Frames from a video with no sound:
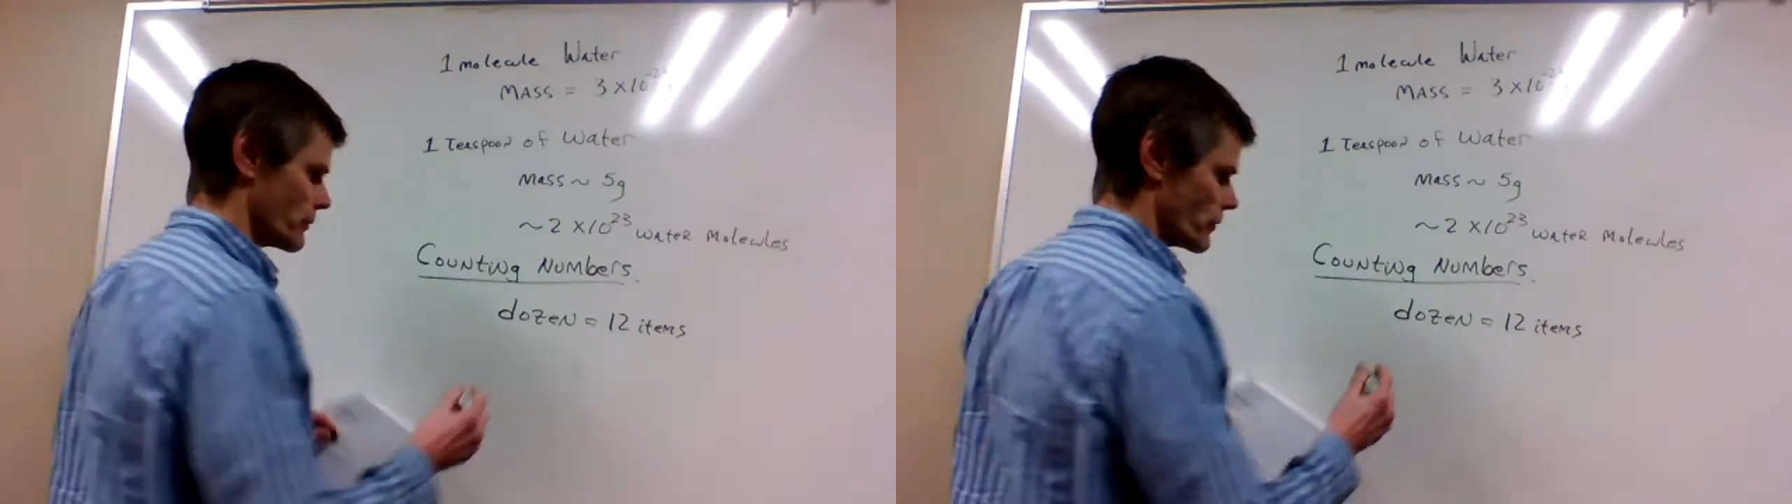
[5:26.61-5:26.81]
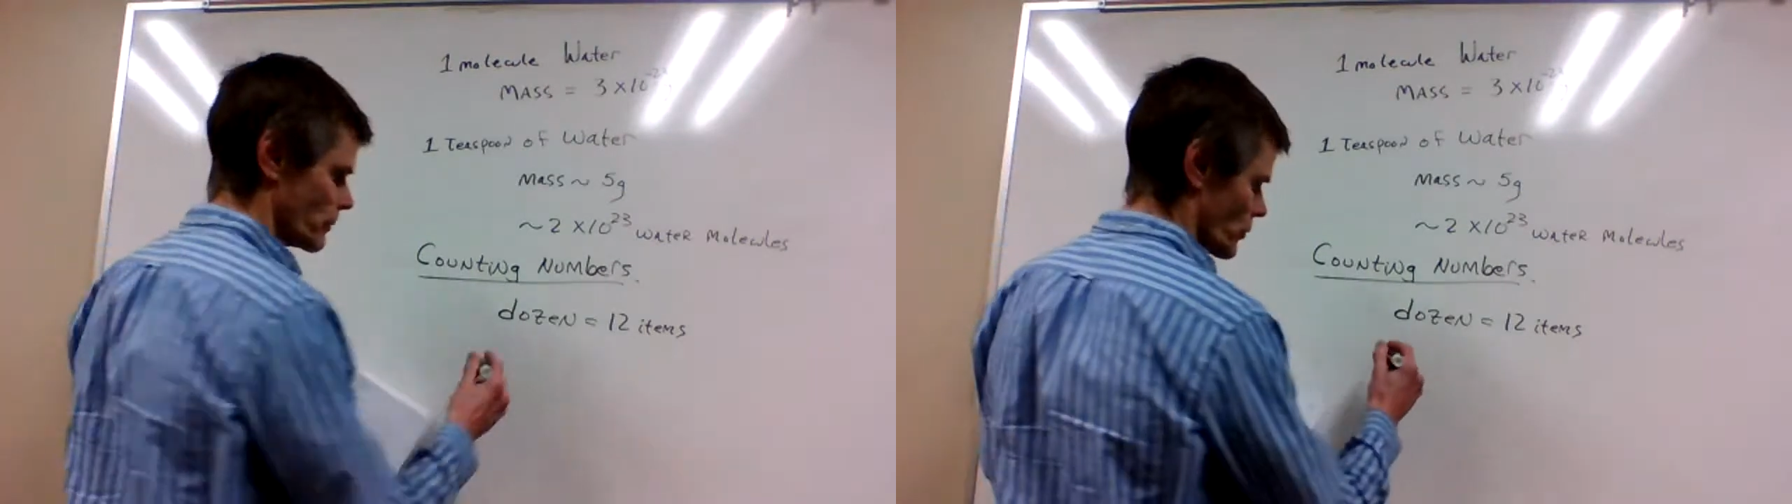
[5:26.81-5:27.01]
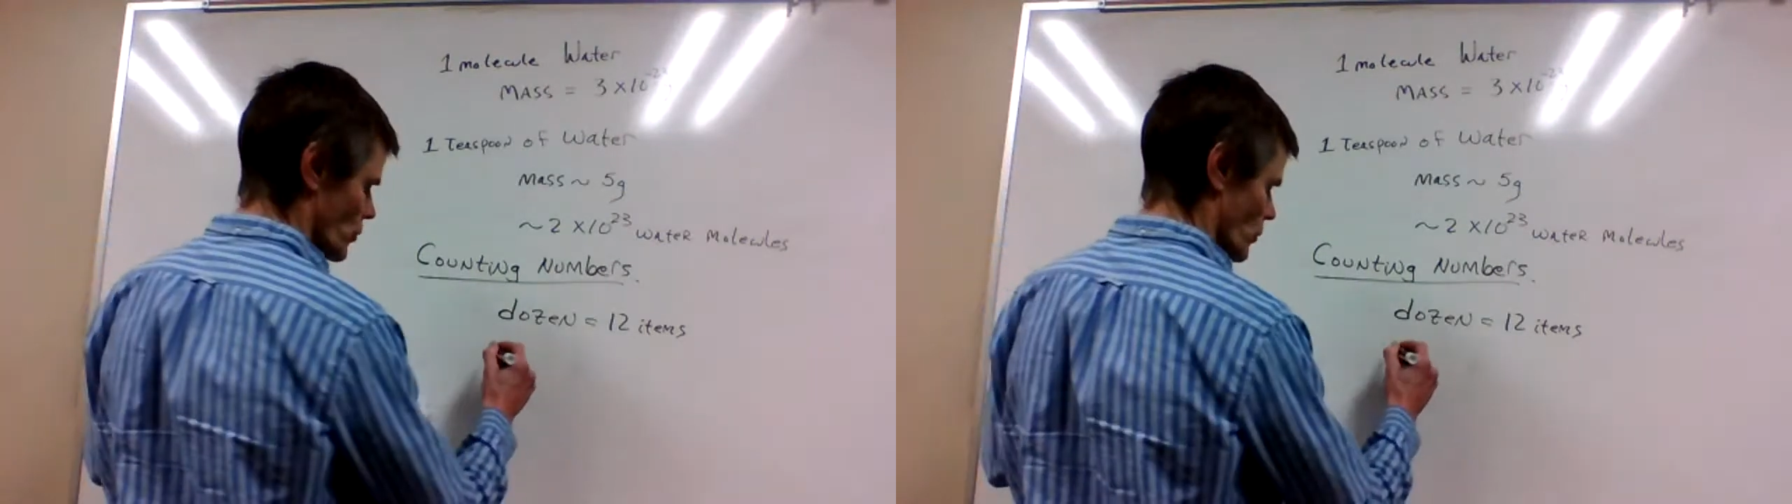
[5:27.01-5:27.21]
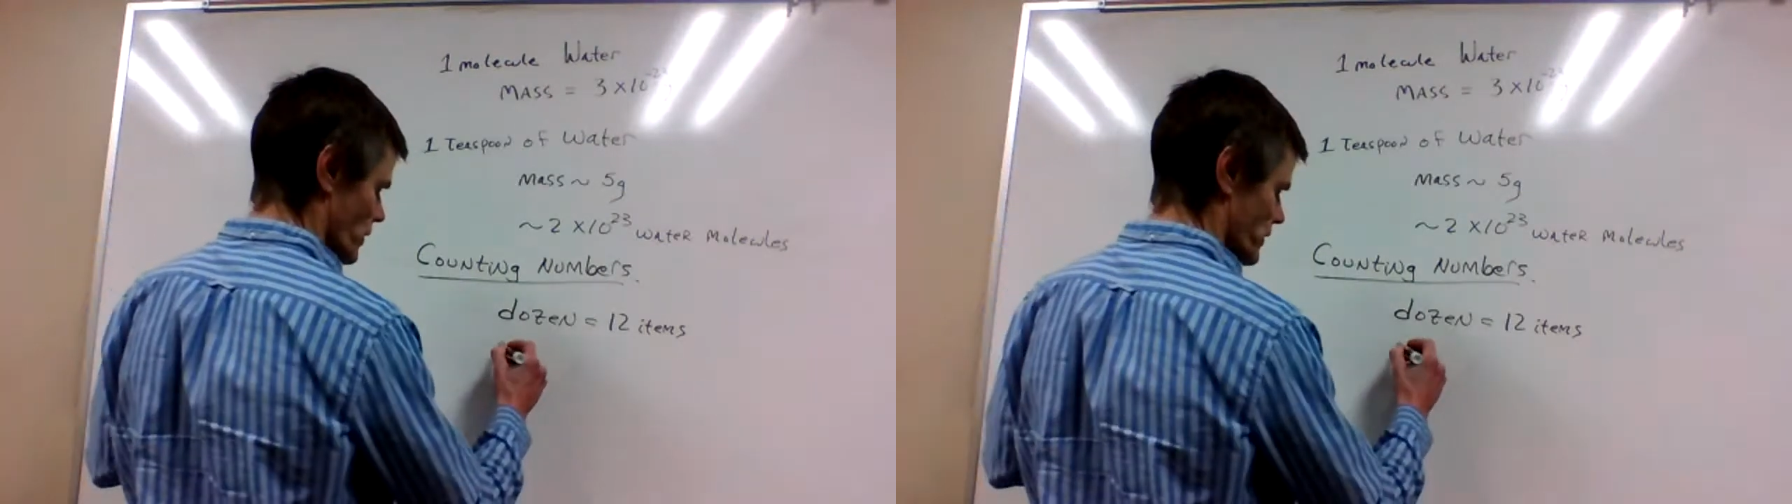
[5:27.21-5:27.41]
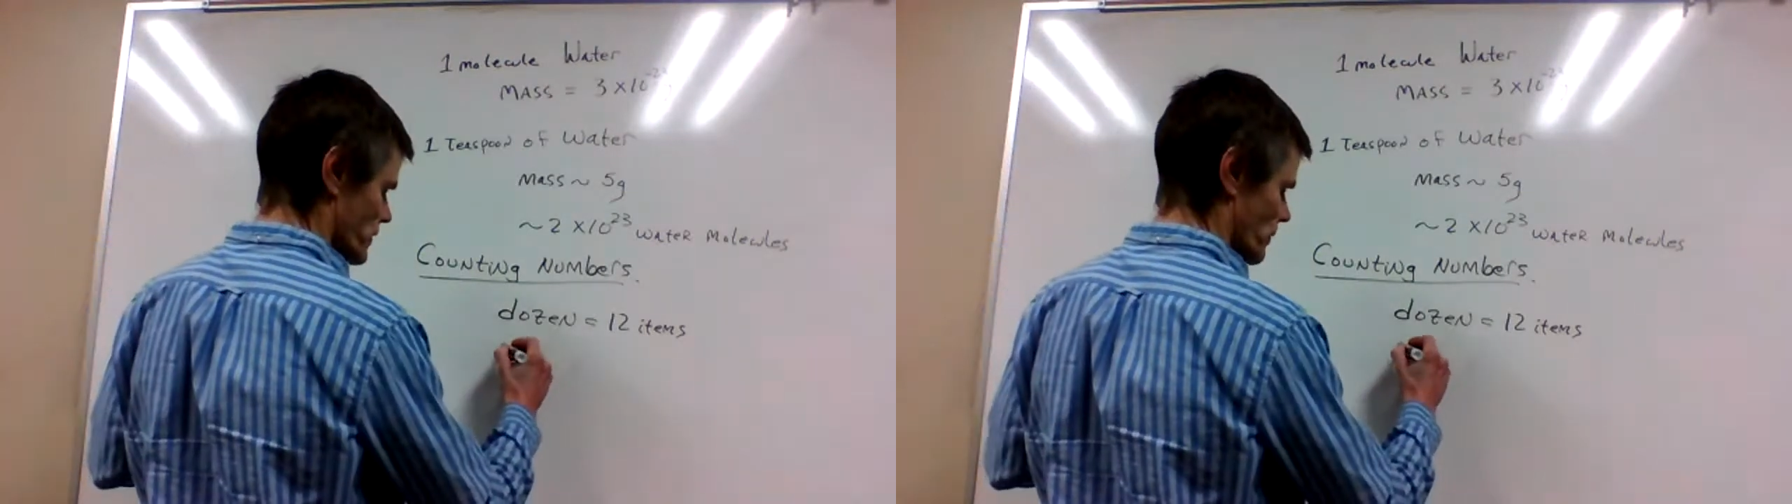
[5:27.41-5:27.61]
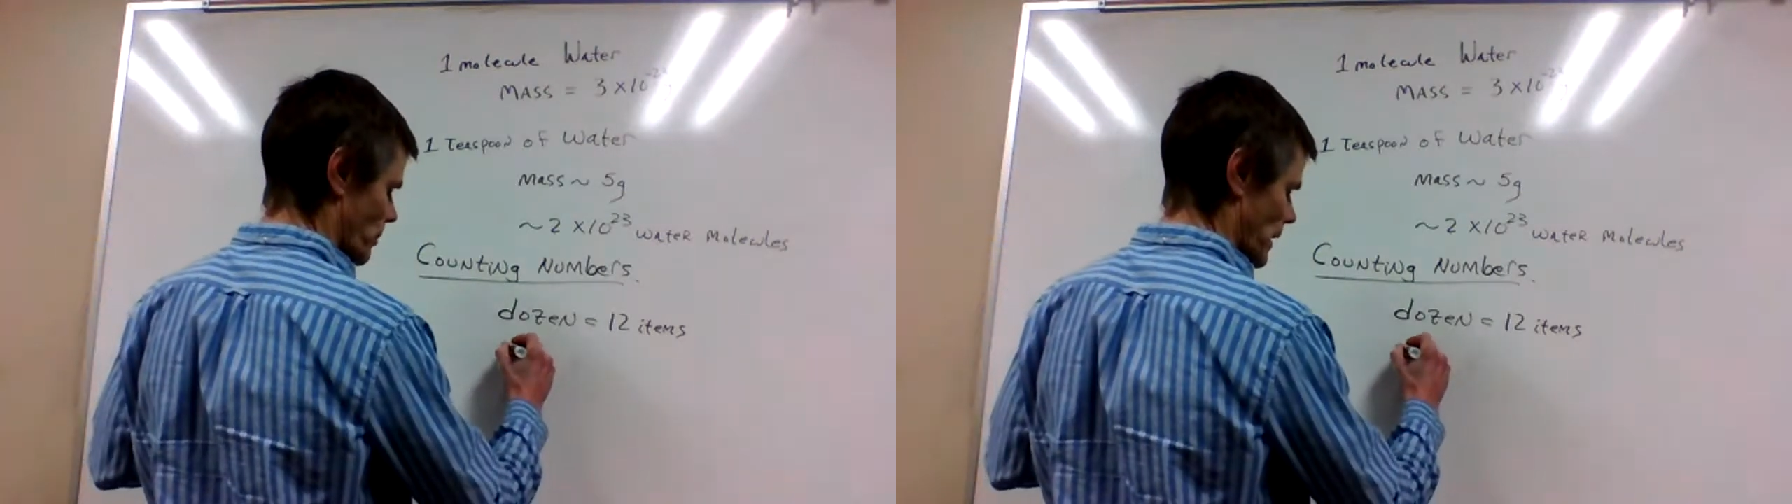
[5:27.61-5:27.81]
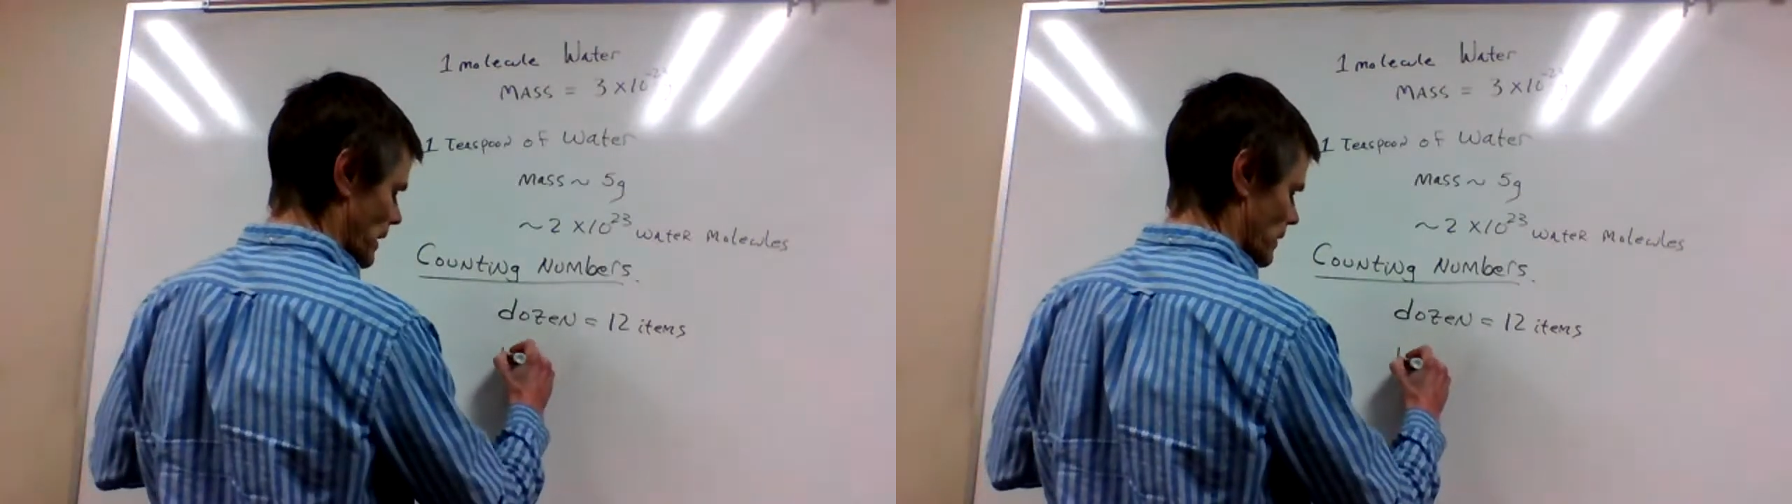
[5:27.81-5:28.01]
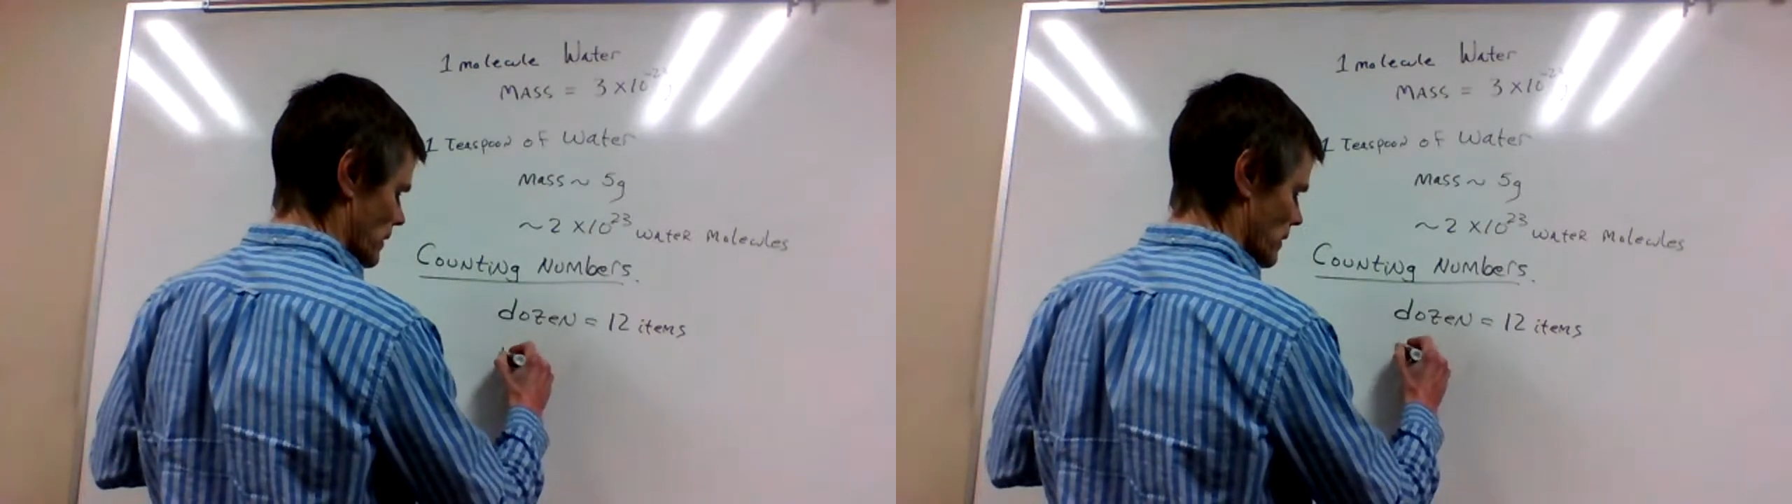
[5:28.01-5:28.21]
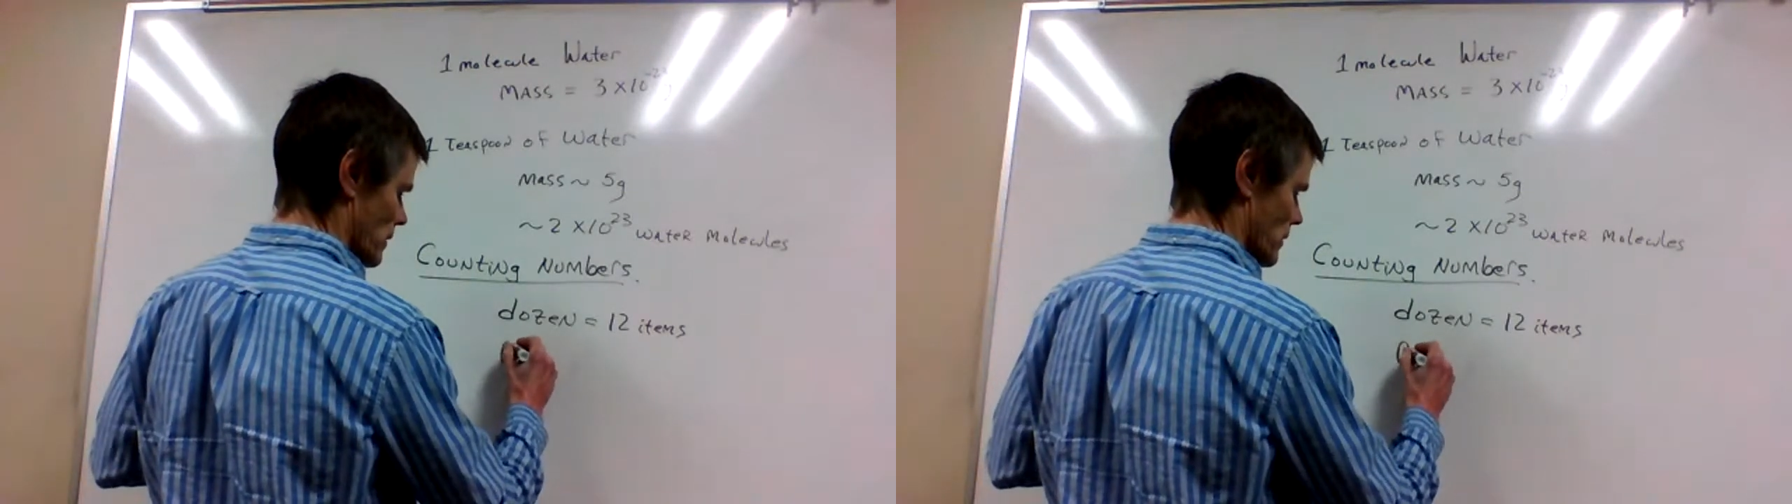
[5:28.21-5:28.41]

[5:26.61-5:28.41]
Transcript: familiar with is a pair.